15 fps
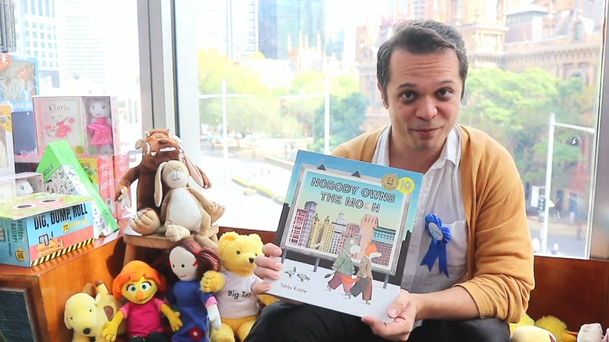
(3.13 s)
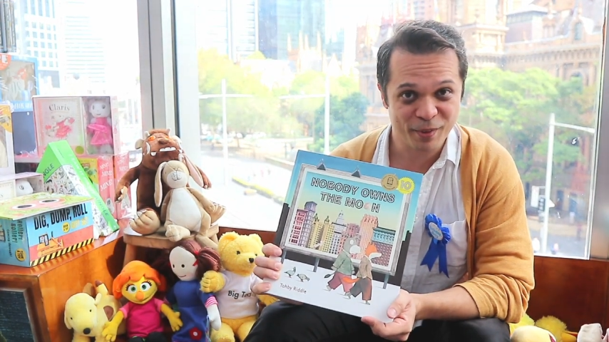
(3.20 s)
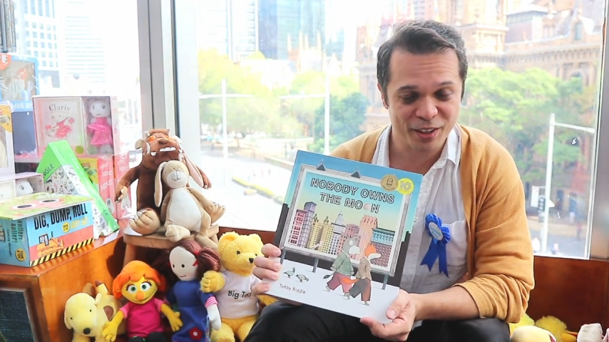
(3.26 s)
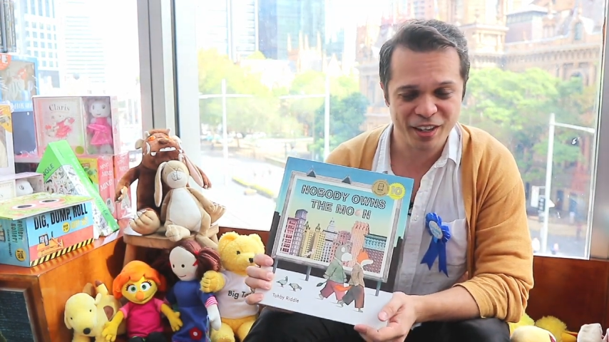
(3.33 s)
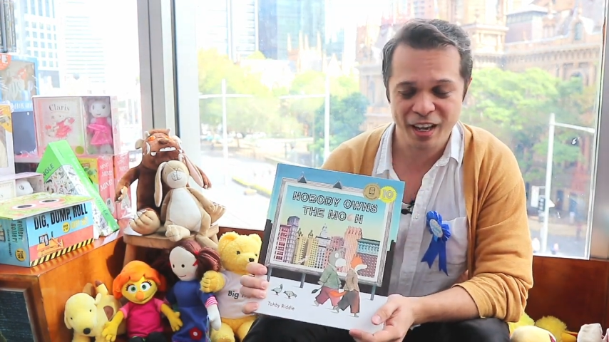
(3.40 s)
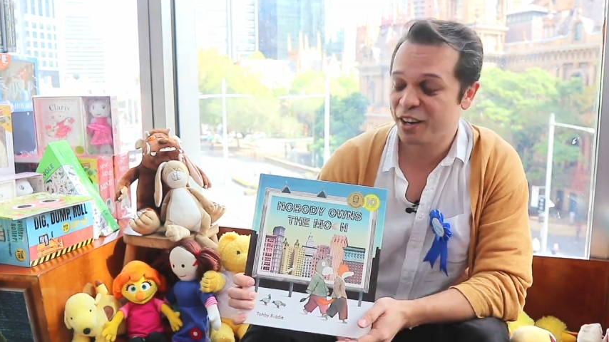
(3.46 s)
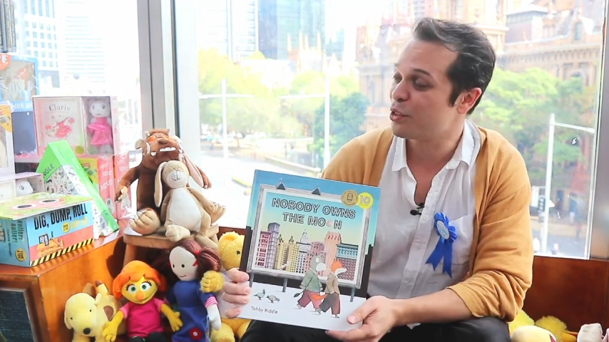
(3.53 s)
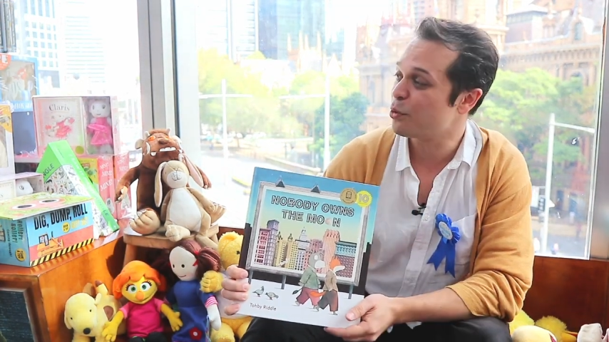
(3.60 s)

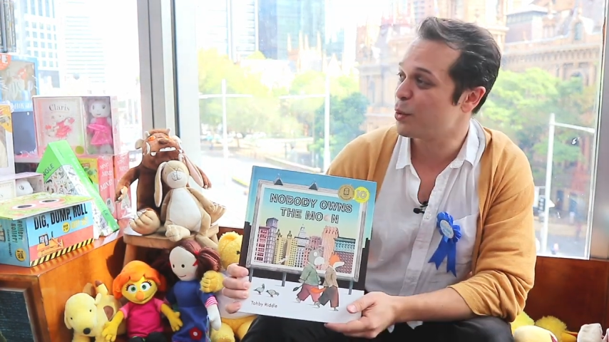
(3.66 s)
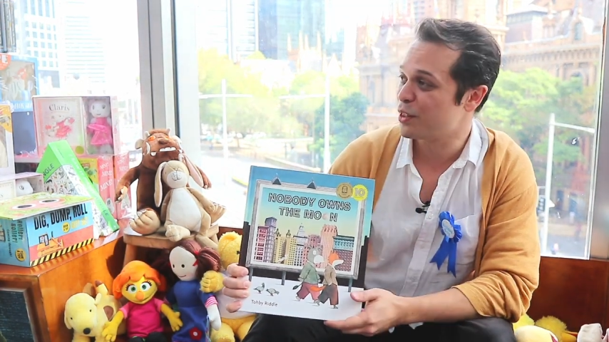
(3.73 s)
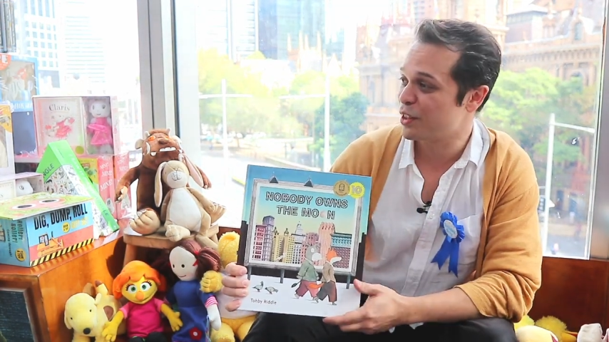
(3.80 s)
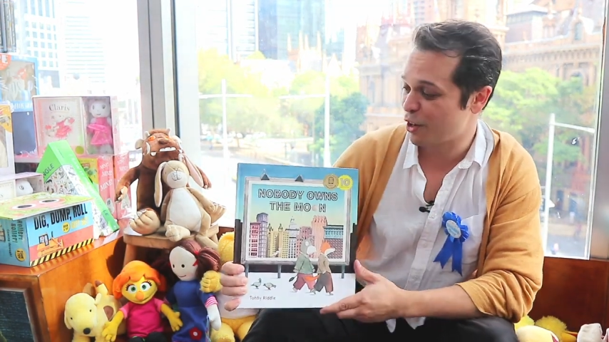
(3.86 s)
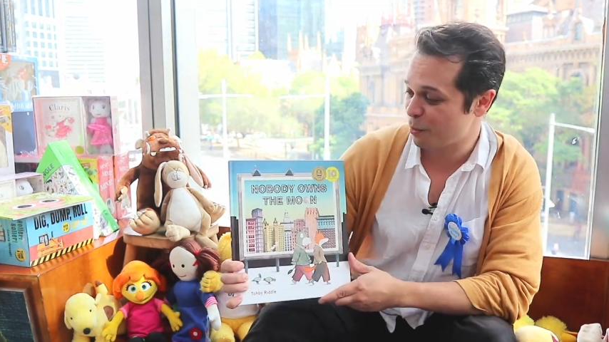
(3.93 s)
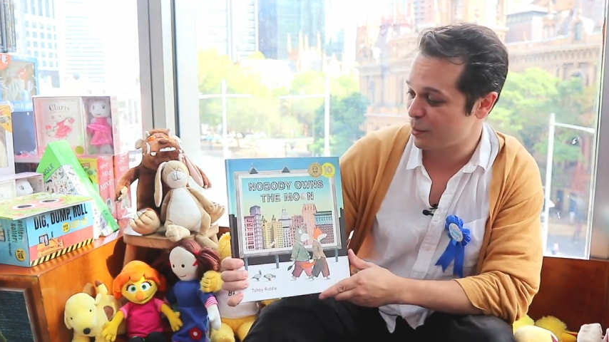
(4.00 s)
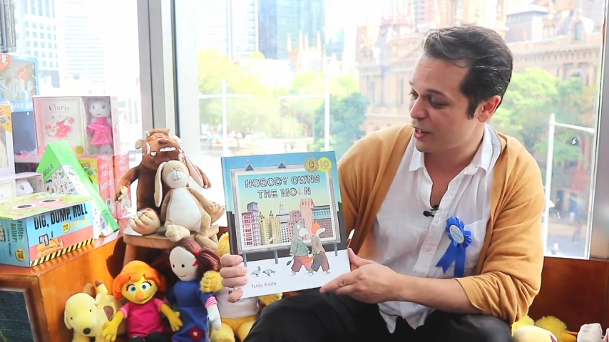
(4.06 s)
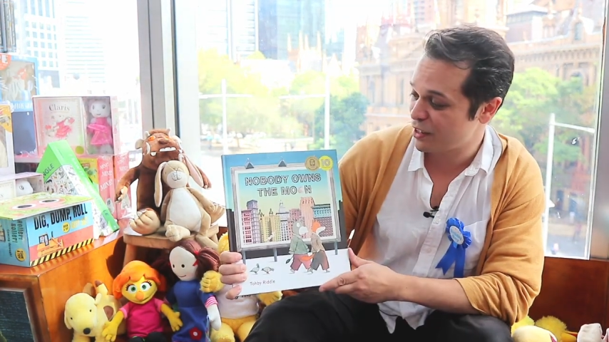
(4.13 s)
it's kind of the one
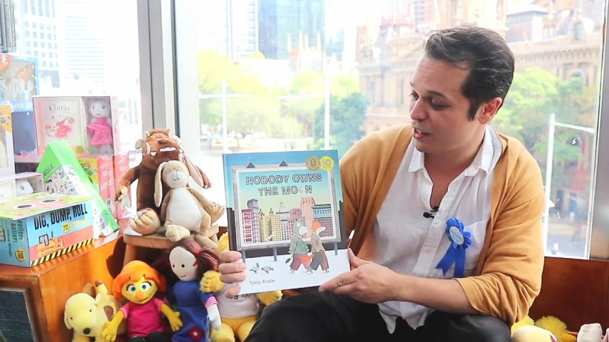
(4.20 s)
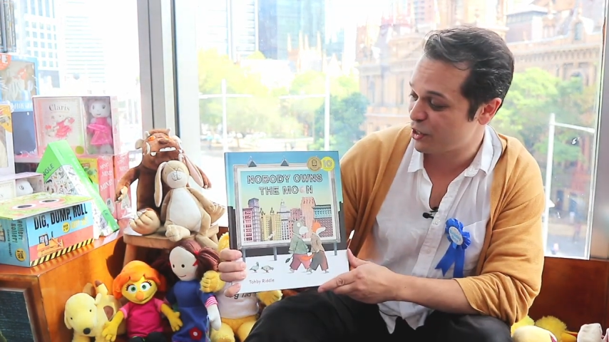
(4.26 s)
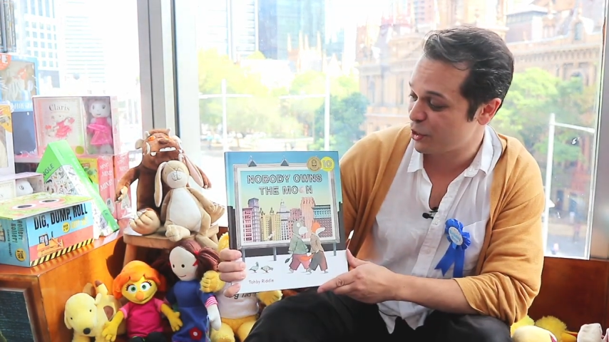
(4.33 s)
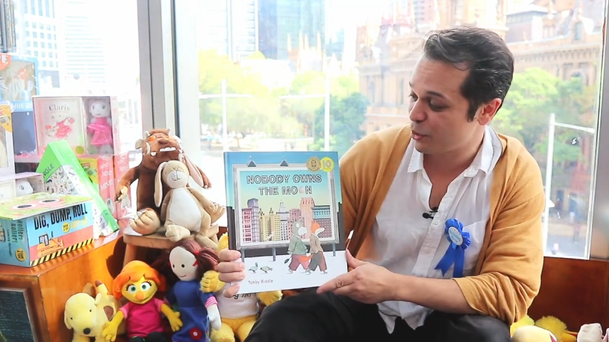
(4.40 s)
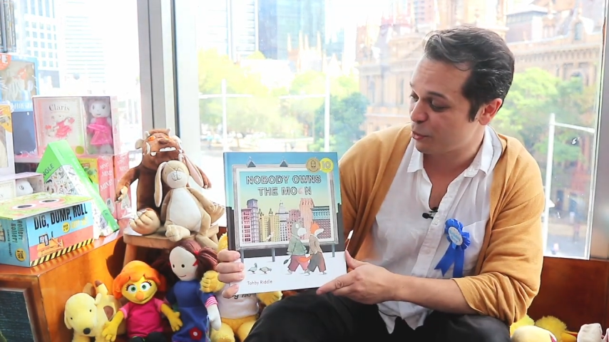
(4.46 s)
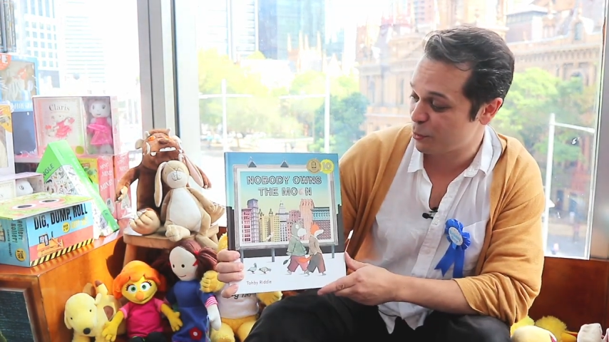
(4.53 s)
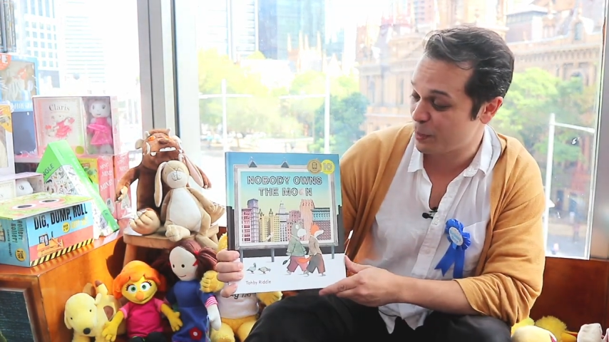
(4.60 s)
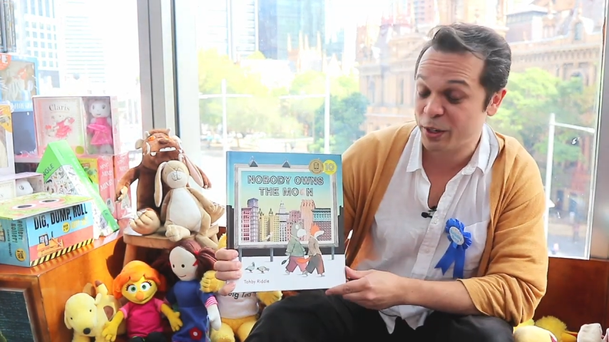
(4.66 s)
that got me into
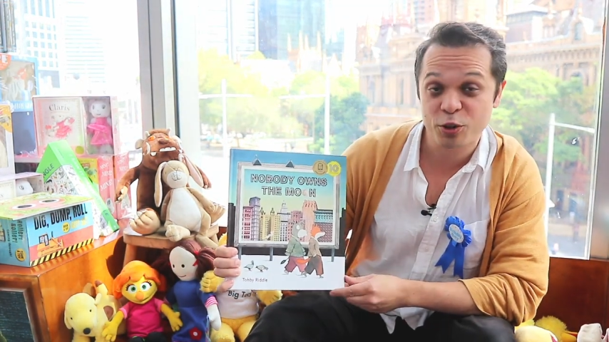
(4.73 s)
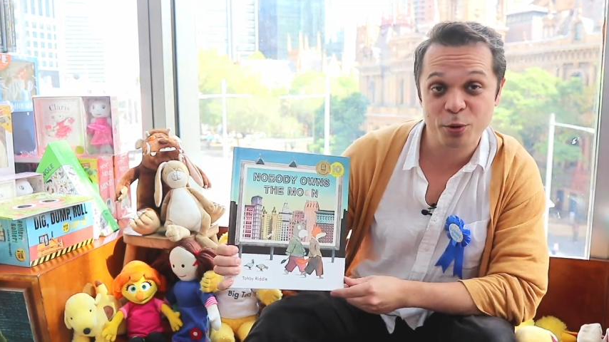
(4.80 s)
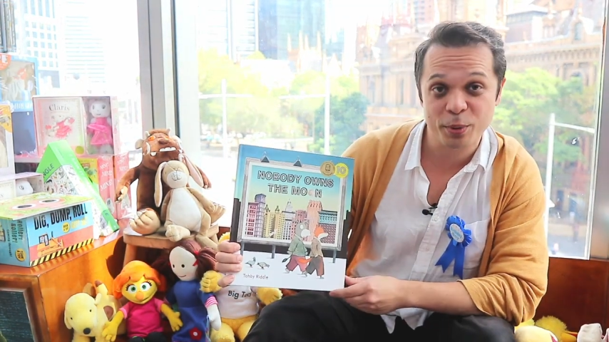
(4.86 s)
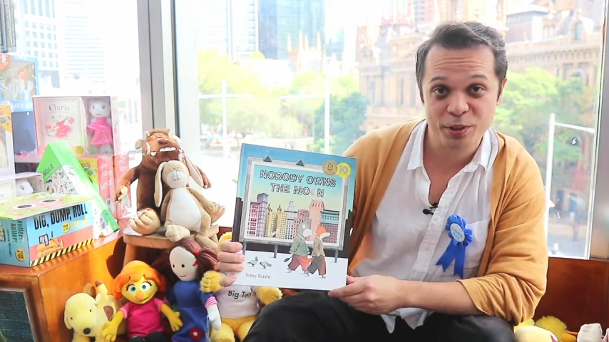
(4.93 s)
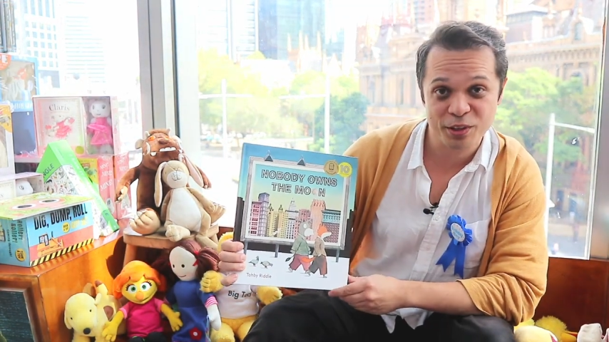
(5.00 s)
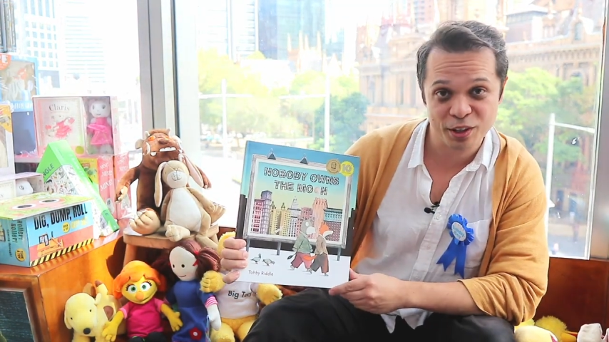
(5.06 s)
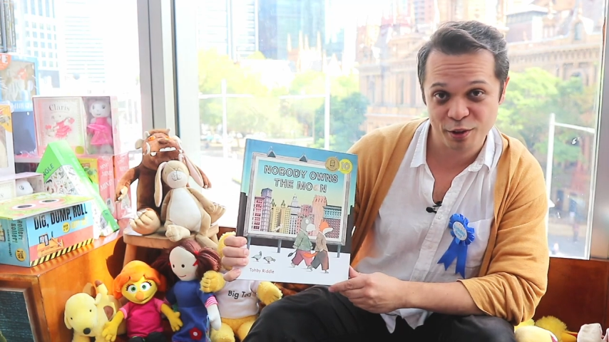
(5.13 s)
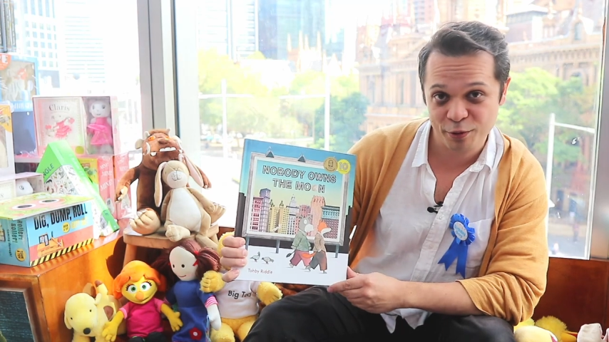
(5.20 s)
children's picture
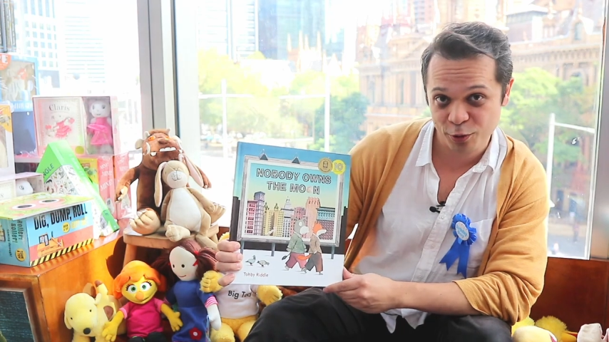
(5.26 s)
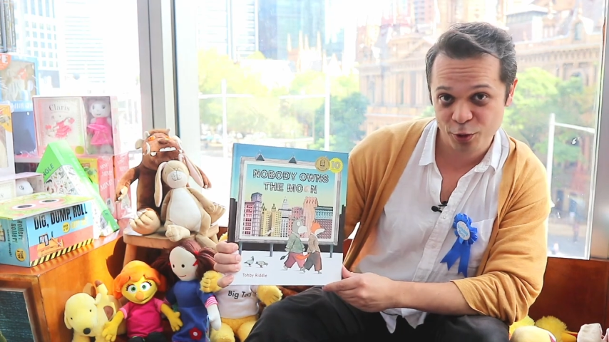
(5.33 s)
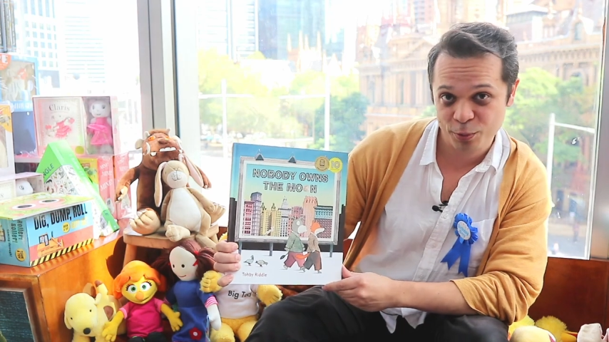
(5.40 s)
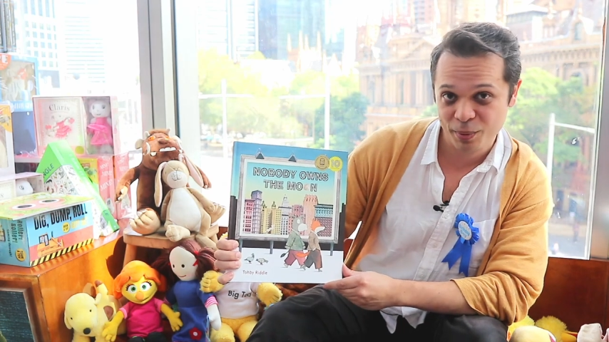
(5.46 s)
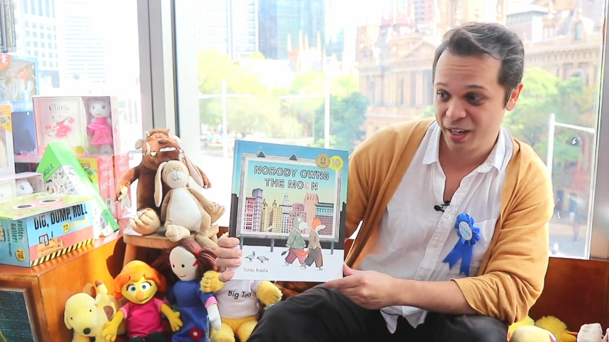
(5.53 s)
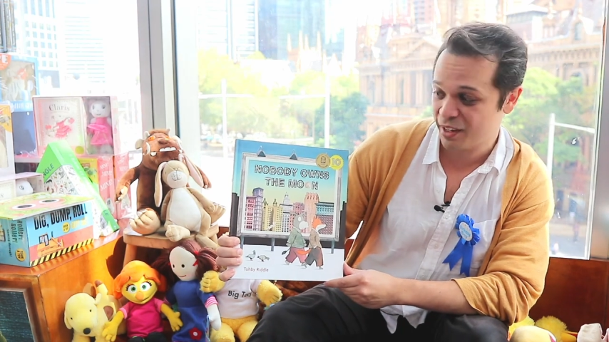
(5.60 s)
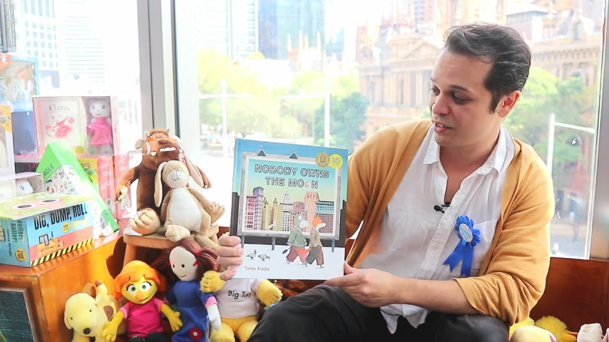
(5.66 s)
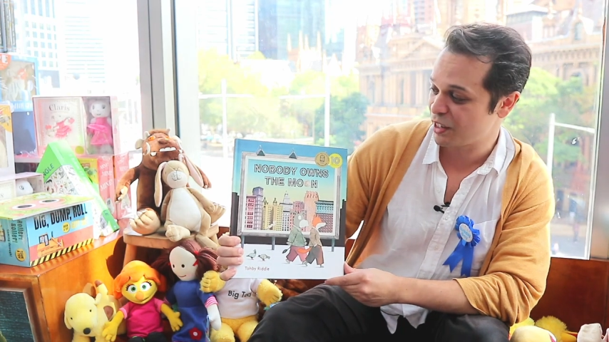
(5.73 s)
books in the
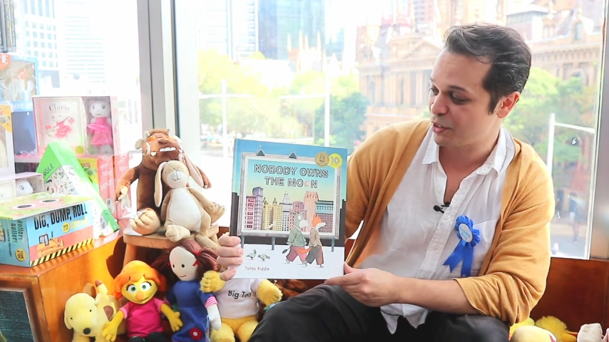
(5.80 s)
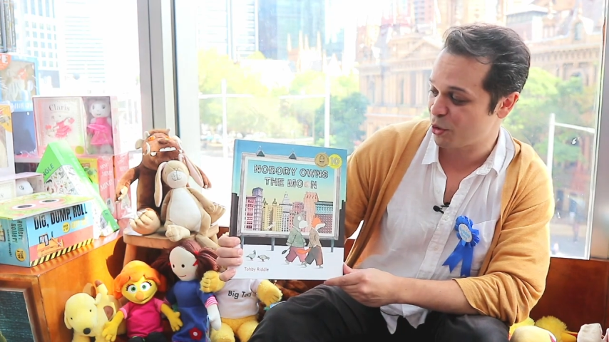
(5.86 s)
first place.